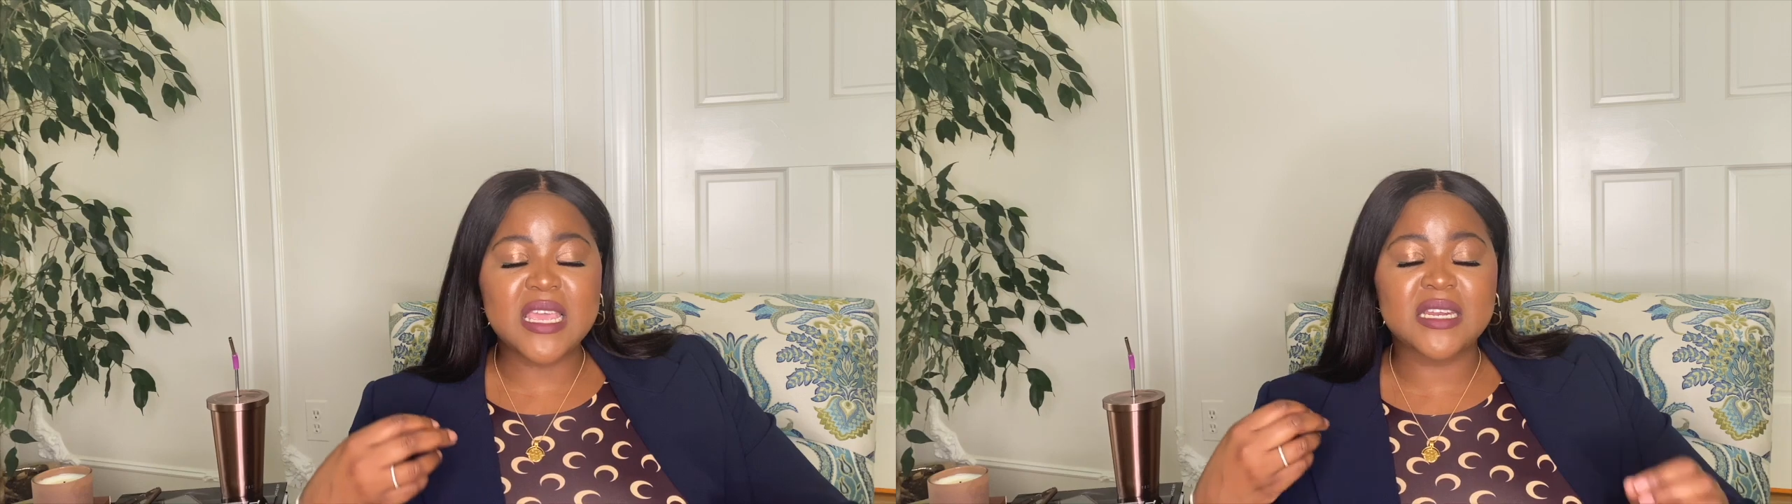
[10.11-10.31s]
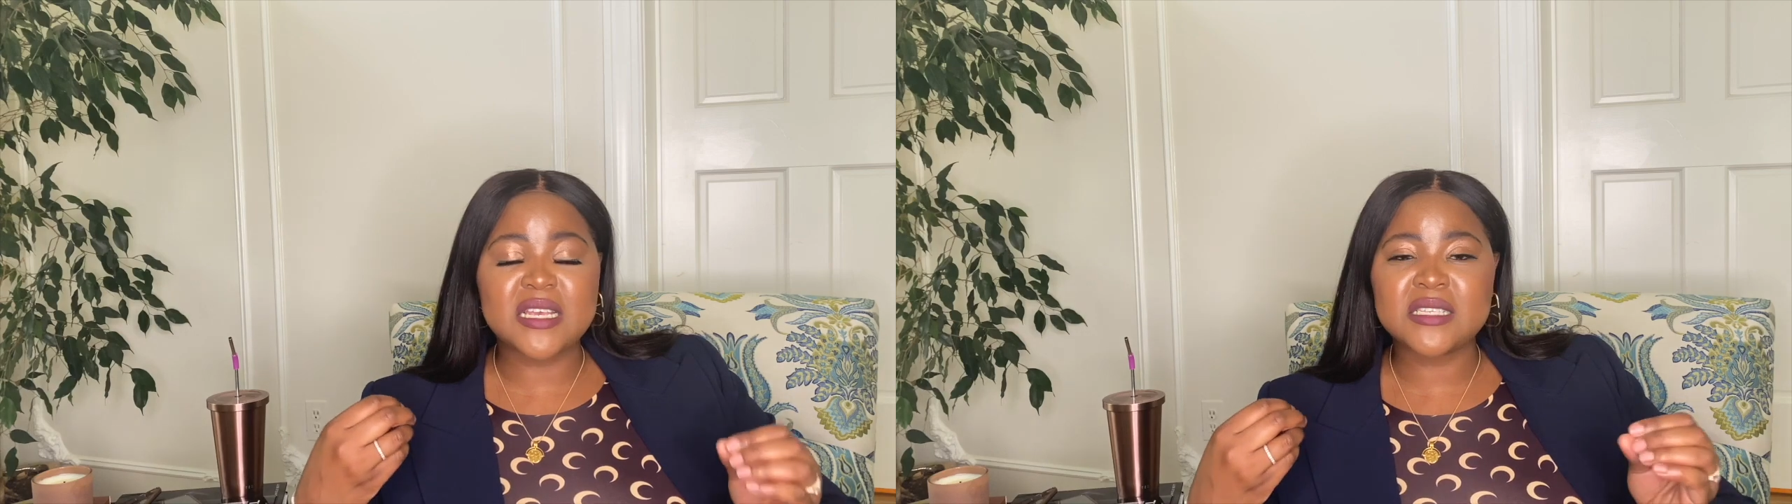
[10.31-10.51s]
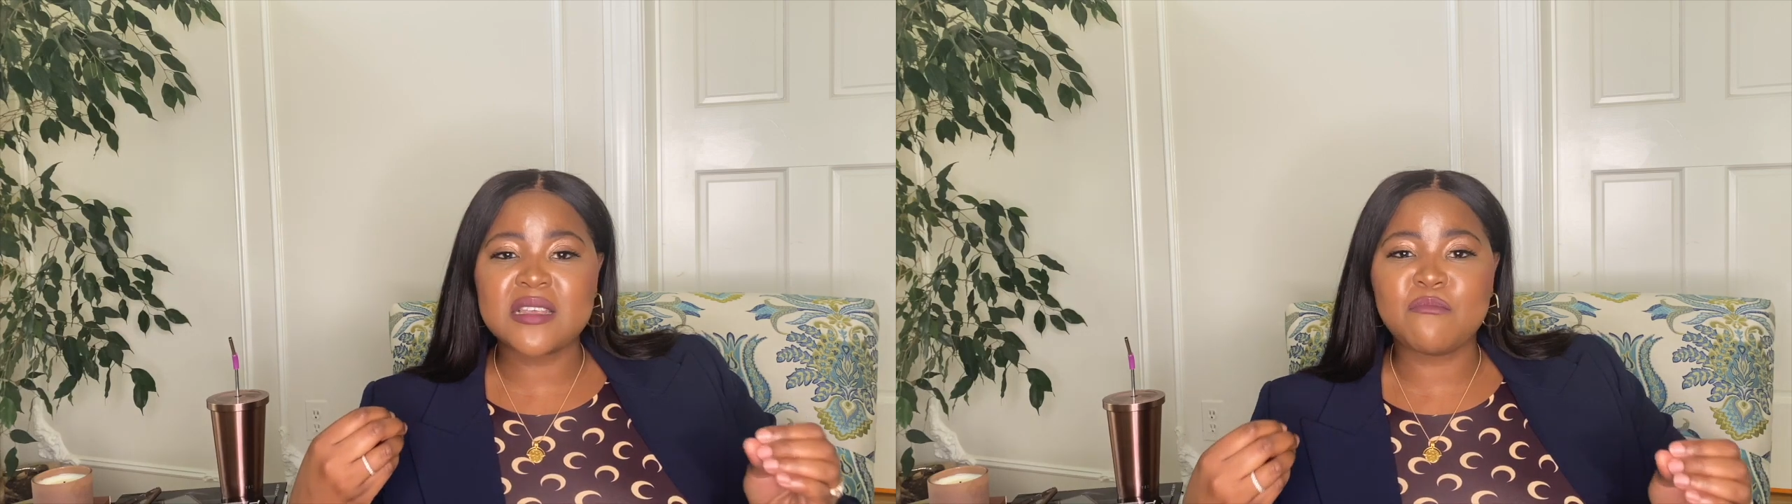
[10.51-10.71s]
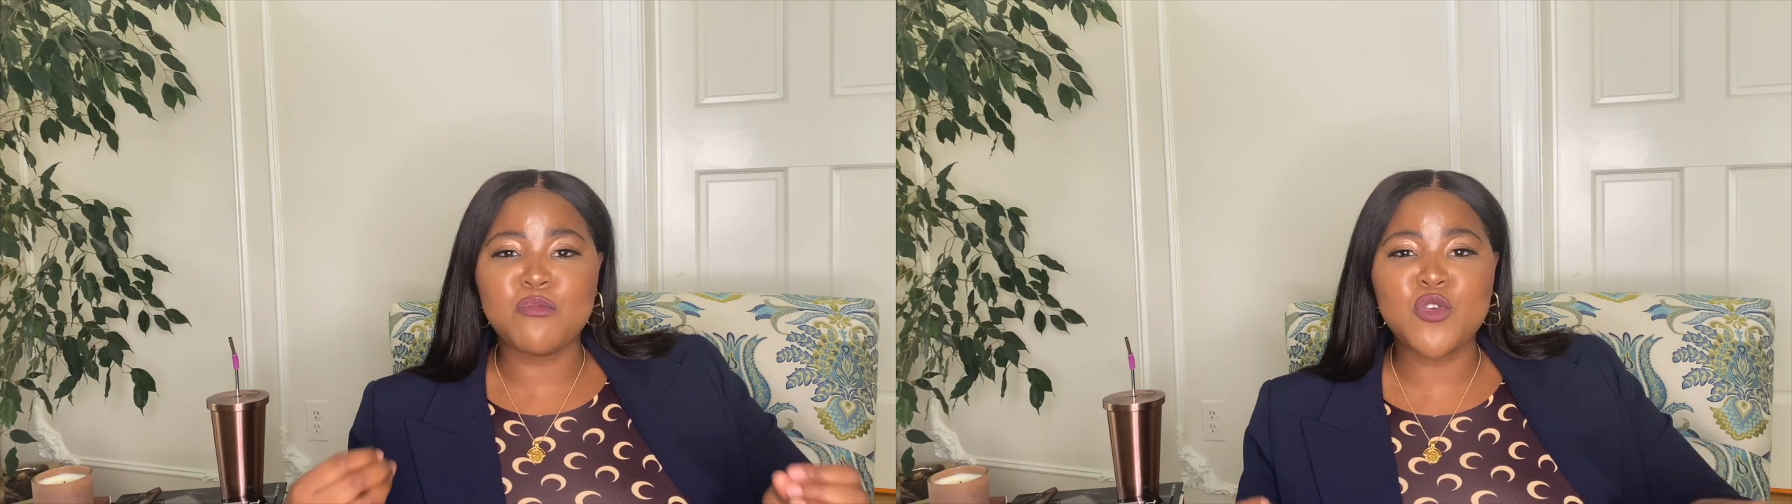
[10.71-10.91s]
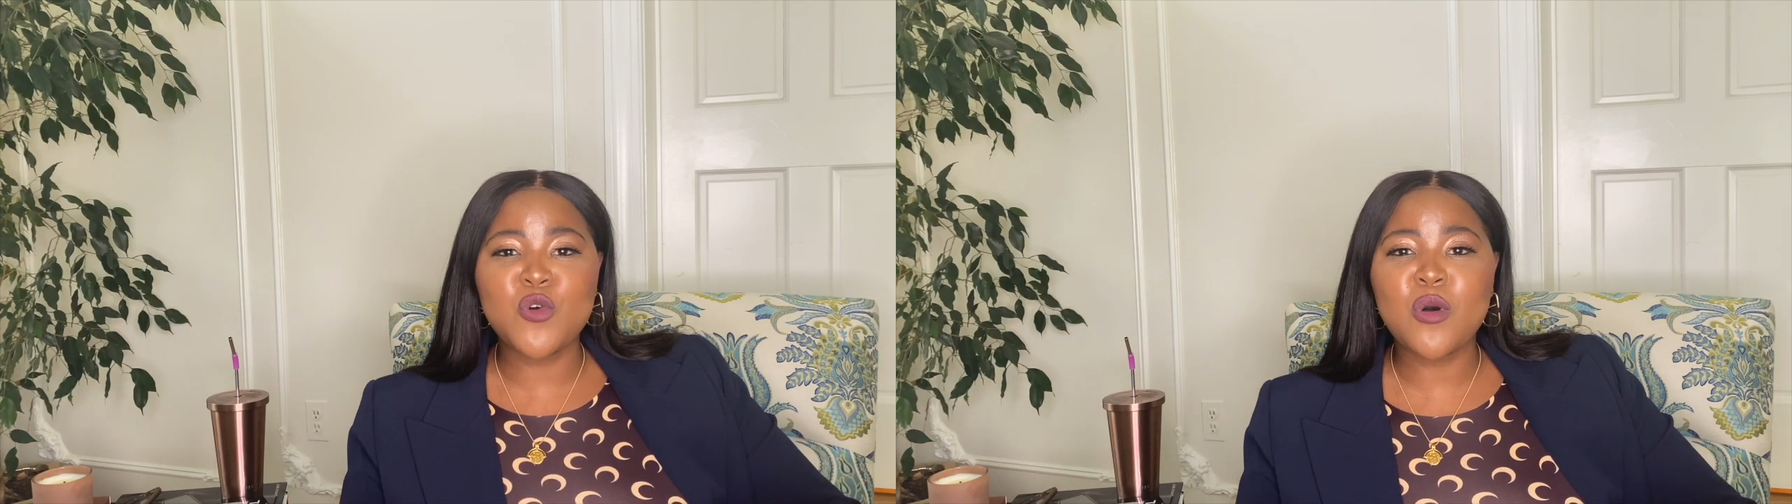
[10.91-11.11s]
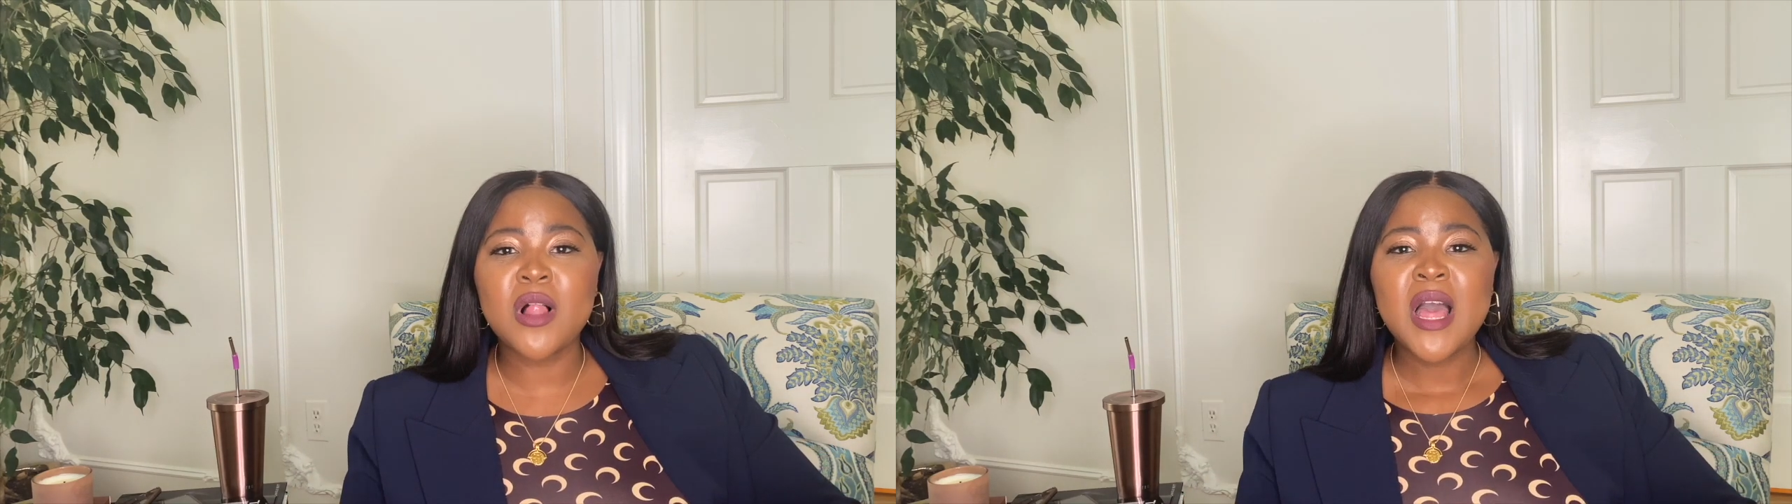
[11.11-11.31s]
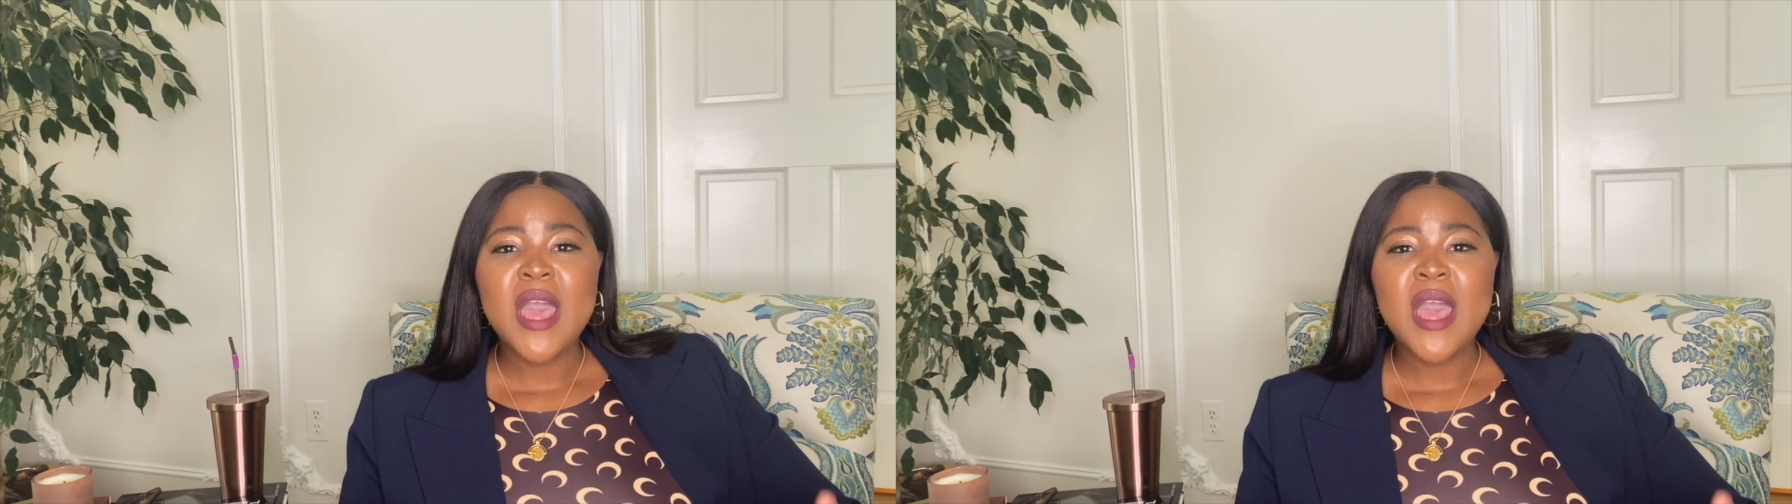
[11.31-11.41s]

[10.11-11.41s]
It is a mule